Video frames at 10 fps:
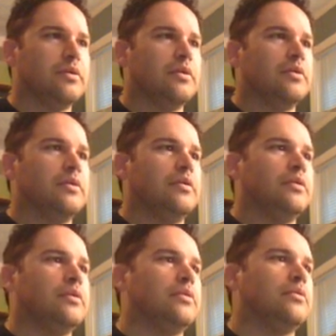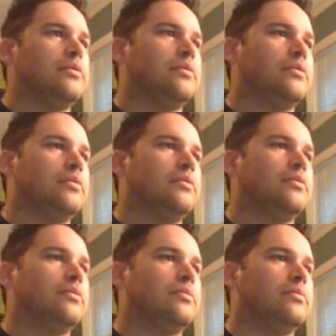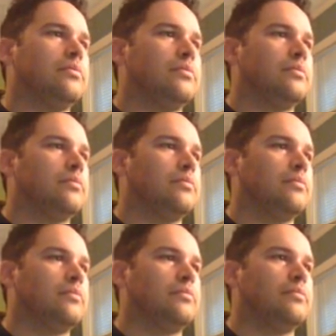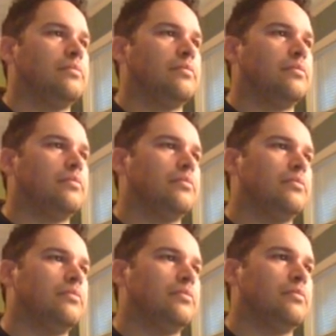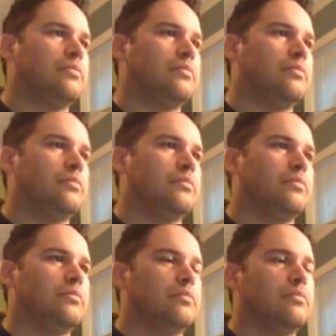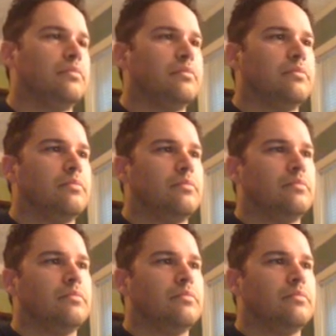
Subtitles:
[no speech]